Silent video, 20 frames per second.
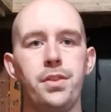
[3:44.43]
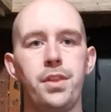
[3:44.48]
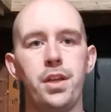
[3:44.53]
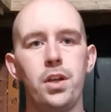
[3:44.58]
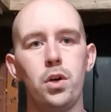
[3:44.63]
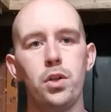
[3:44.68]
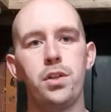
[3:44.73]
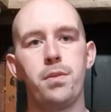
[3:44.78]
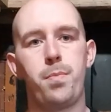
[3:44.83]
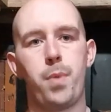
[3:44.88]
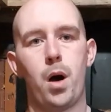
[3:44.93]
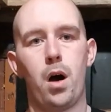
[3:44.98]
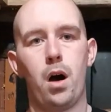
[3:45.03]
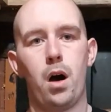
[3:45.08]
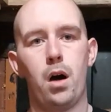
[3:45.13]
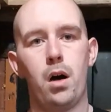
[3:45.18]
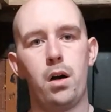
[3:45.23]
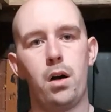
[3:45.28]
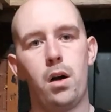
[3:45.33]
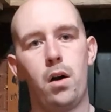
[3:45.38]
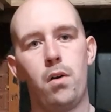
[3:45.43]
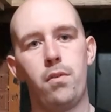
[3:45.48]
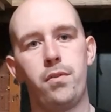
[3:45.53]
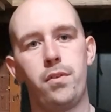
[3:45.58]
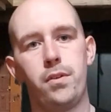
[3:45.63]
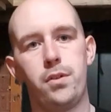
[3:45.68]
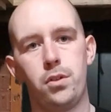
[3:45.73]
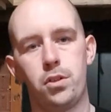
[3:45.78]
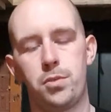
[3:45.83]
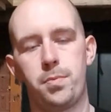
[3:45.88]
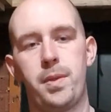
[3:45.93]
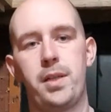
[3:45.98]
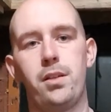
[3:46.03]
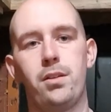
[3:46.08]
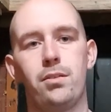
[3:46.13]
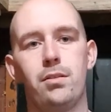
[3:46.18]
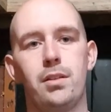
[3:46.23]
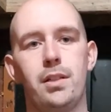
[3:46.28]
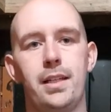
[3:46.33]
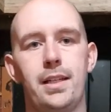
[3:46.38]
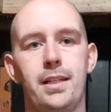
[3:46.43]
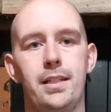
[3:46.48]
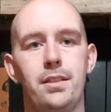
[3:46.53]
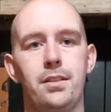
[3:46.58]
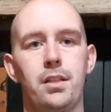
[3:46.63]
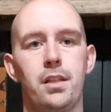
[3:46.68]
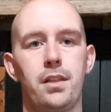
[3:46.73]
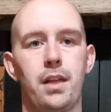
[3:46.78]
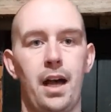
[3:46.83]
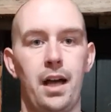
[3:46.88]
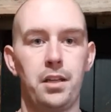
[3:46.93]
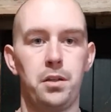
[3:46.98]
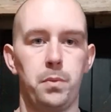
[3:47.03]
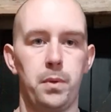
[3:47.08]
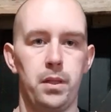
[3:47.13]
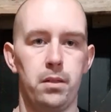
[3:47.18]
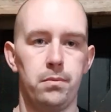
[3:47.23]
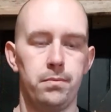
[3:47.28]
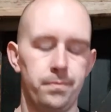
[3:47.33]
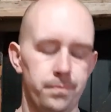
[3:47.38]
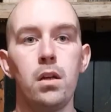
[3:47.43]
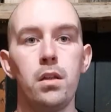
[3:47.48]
The other part of your spindle is the hand wheel.